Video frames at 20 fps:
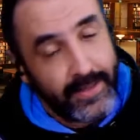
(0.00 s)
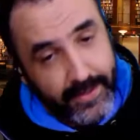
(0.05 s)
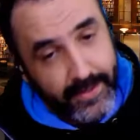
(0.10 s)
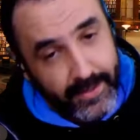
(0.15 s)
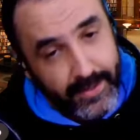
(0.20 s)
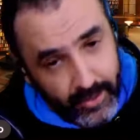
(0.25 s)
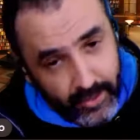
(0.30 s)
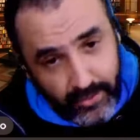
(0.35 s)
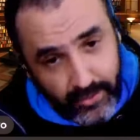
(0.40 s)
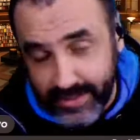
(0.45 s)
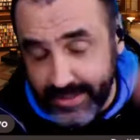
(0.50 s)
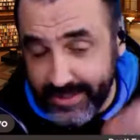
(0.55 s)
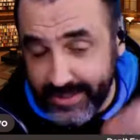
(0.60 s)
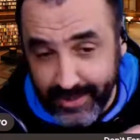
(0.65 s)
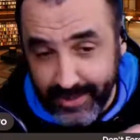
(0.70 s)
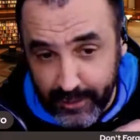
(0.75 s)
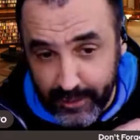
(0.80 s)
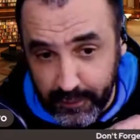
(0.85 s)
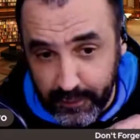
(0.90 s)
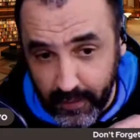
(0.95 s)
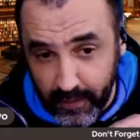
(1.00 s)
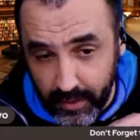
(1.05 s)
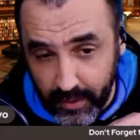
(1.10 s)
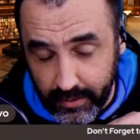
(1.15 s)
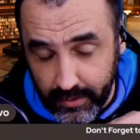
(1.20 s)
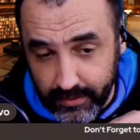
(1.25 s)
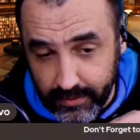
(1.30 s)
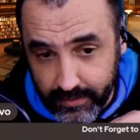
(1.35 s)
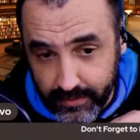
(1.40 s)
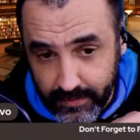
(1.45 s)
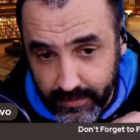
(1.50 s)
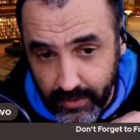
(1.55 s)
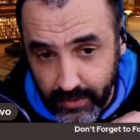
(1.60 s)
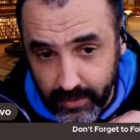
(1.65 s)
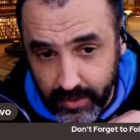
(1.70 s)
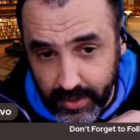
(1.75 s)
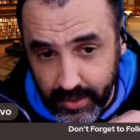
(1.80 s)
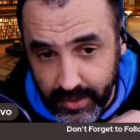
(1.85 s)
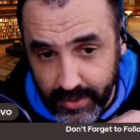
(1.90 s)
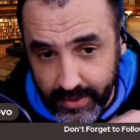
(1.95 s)
No, it's not follow.
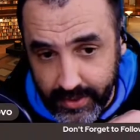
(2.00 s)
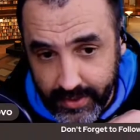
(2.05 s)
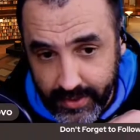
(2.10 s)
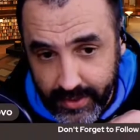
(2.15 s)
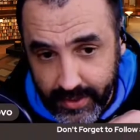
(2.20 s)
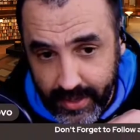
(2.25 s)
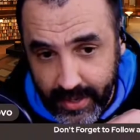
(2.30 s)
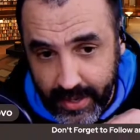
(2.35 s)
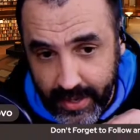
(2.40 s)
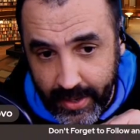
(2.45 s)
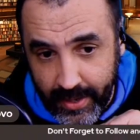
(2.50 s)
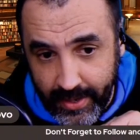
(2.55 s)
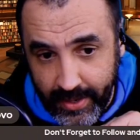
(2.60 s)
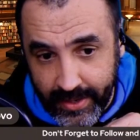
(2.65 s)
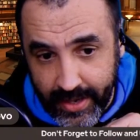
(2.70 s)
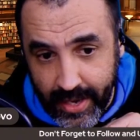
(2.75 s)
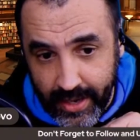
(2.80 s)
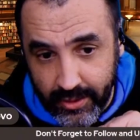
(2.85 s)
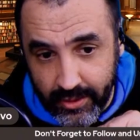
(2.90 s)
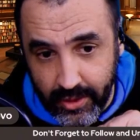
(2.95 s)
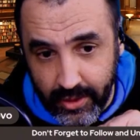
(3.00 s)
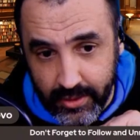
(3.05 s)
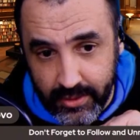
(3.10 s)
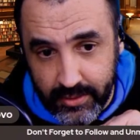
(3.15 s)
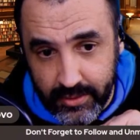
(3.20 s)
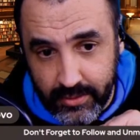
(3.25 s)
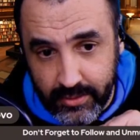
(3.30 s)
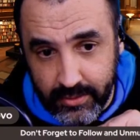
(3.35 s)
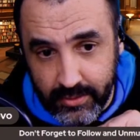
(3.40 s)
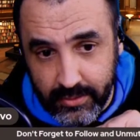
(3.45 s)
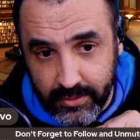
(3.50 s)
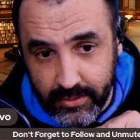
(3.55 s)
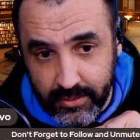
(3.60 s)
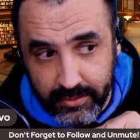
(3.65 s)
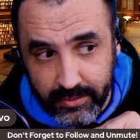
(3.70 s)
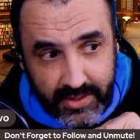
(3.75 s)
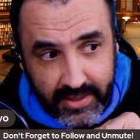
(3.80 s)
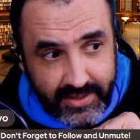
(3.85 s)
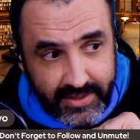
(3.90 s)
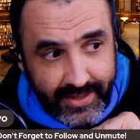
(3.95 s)
Okay. I got too
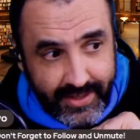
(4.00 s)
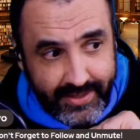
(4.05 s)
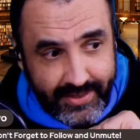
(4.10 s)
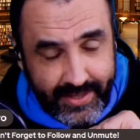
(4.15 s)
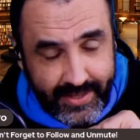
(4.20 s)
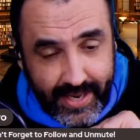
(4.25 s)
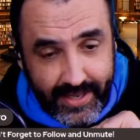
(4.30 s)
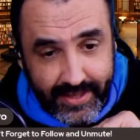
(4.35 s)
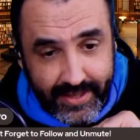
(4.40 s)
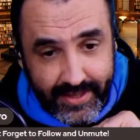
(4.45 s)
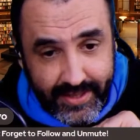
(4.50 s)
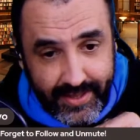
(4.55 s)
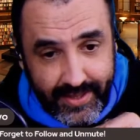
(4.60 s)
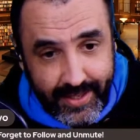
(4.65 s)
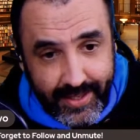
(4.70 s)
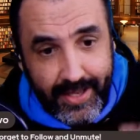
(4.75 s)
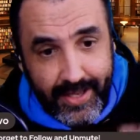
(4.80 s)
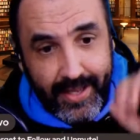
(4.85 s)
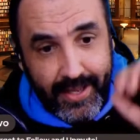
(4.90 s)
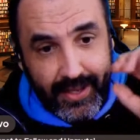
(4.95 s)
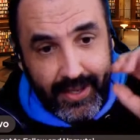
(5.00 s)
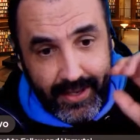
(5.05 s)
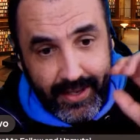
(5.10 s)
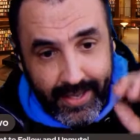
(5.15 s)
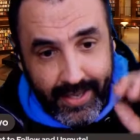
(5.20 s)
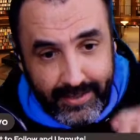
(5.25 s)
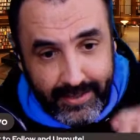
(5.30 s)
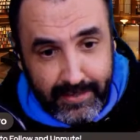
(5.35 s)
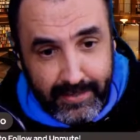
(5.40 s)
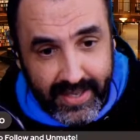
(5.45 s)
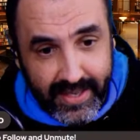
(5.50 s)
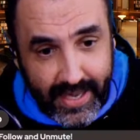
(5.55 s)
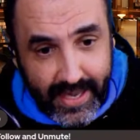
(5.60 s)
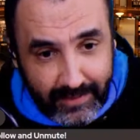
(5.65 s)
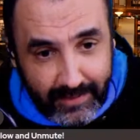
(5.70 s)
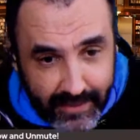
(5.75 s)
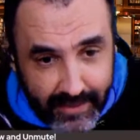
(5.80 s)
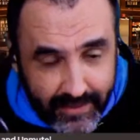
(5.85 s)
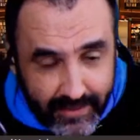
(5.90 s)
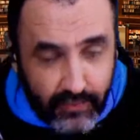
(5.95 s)
much excited. Let me
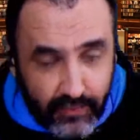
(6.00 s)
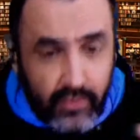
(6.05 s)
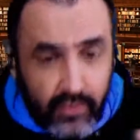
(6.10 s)
get back.